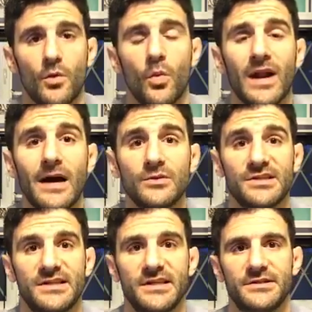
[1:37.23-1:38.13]
when I was
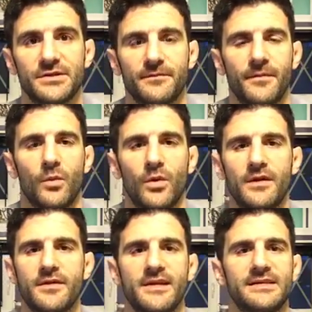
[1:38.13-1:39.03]
a teacher, one
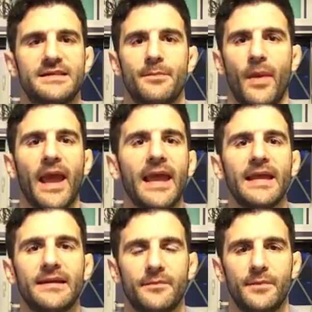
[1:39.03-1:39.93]
of the things that
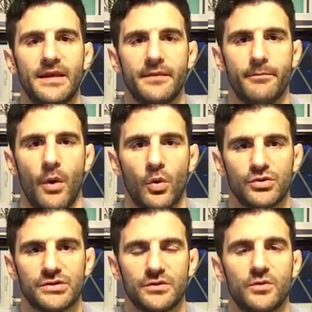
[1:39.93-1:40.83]
pained me the
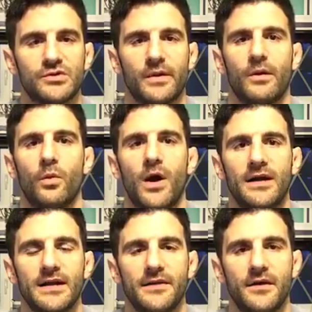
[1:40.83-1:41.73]
most was when I
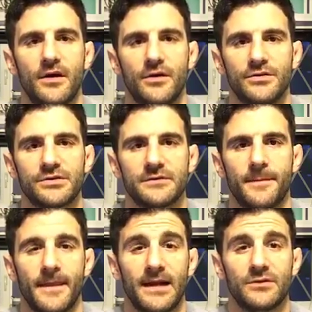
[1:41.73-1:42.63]
walked down the halls,
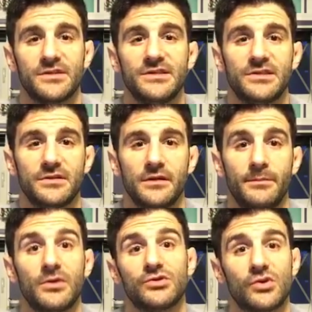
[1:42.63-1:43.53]
and I was teaching
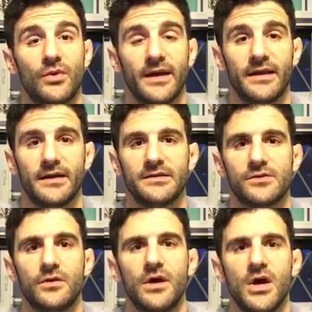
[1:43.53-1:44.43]
middle school and high
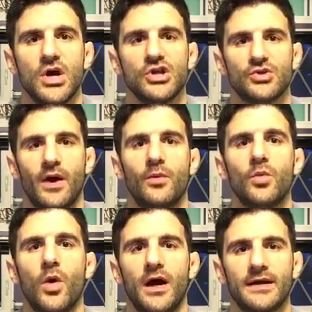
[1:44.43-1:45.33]
school. So I would
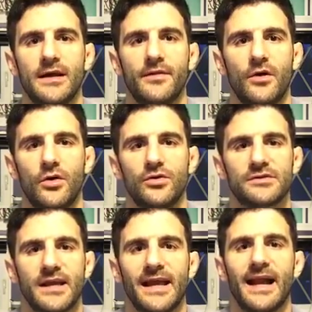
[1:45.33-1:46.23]
walk down the
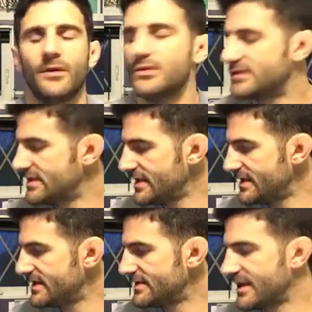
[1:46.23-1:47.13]
halls, and I would see
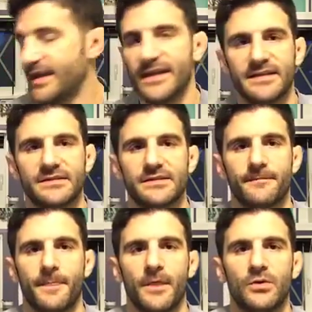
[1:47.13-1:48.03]
these kids
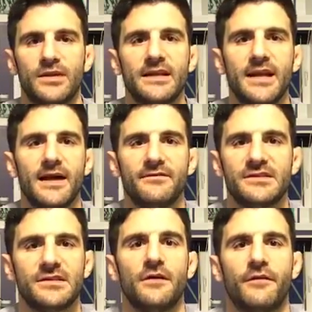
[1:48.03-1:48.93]
who didn't have the
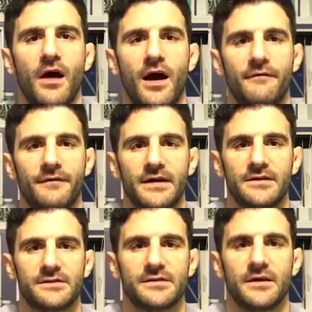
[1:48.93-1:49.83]
self
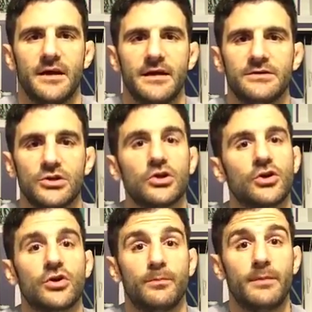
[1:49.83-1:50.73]
confidence to
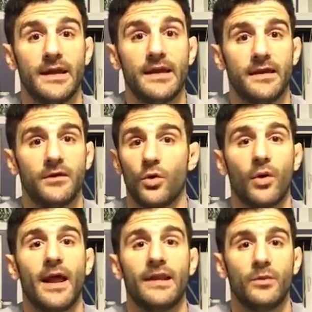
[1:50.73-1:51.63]
look me
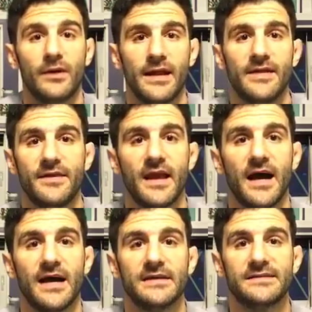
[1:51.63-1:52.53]
or anyone in the
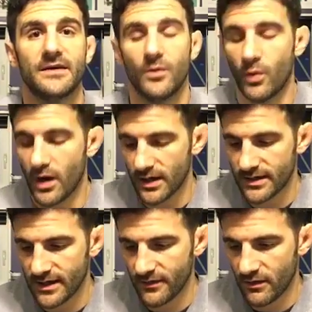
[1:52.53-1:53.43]
eyes. They would walk
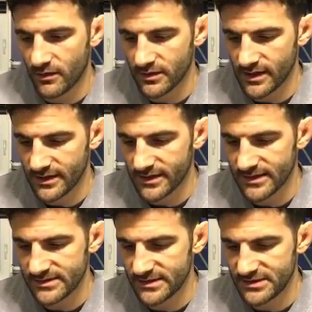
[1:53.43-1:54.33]
down the hall like
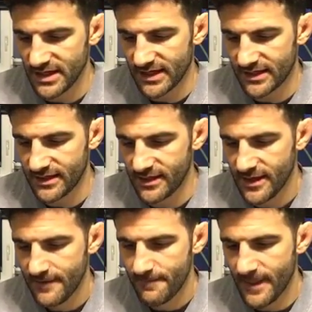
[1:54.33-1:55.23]
this, dejected,
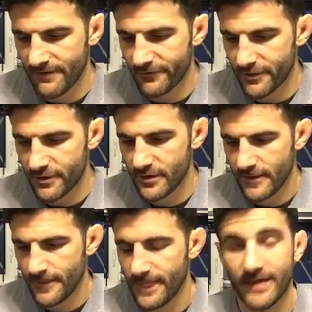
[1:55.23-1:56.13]
never
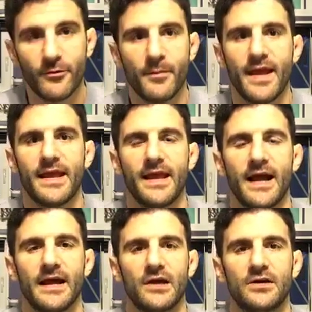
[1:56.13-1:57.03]
never making
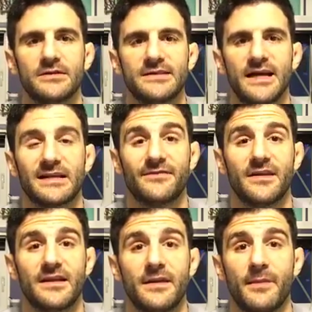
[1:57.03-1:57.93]
eye contact. If they
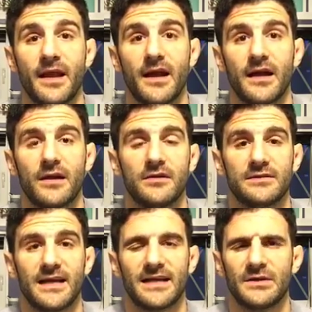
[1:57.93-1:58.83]
did make eye
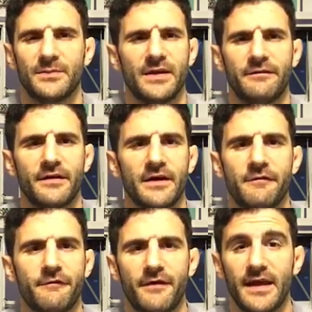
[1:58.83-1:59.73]
contact, it would be a very
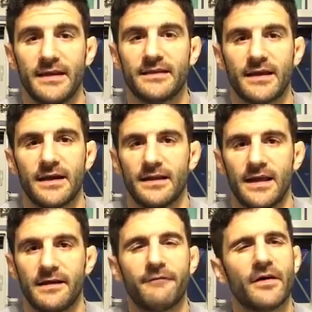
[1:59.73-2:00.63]
faint, kind of
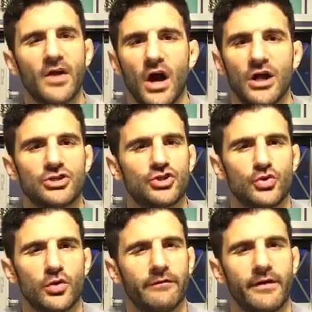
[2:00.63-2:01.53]
like very
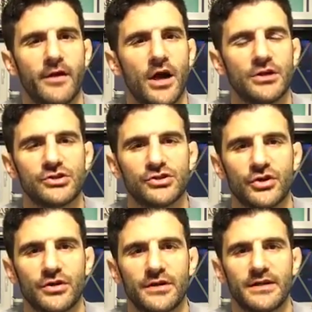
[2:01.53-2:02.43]
unsure, very
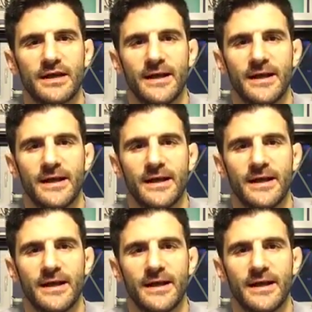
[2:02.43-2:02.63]
uncertain,